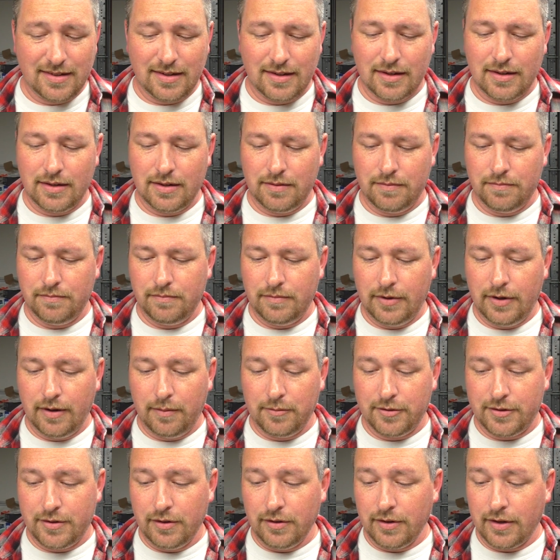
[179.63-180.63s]

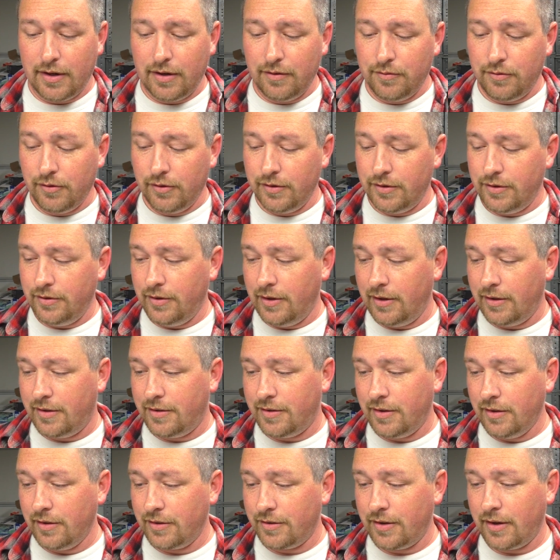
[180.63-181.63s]
I'm still looking forward to it. It
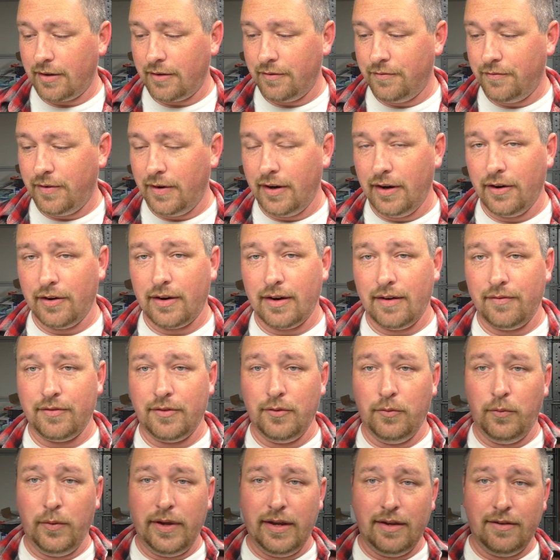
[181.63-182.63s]
still looks like a fun aircraft.
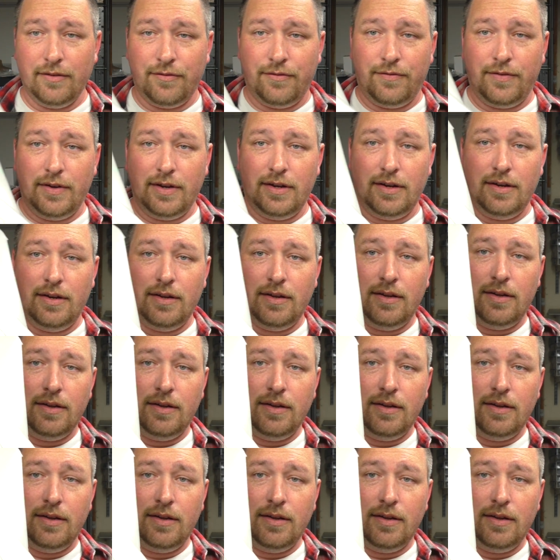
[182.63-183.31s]
The wing fit